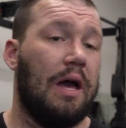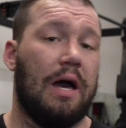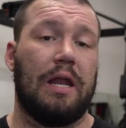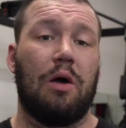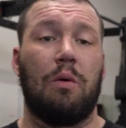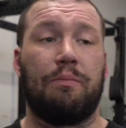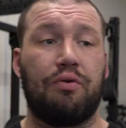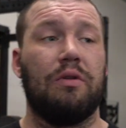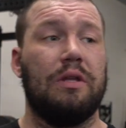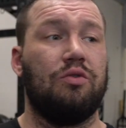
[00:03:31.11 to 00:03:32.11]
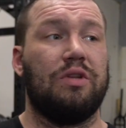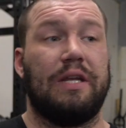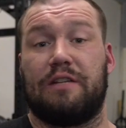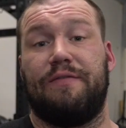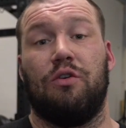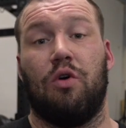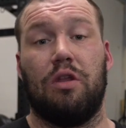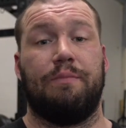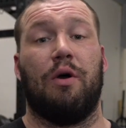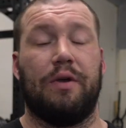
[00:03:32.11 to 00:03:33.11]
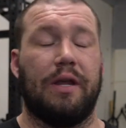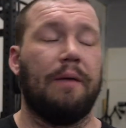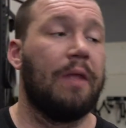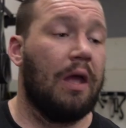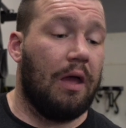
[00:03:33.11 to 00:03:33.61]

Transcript: And I will probably do the next video on the power day.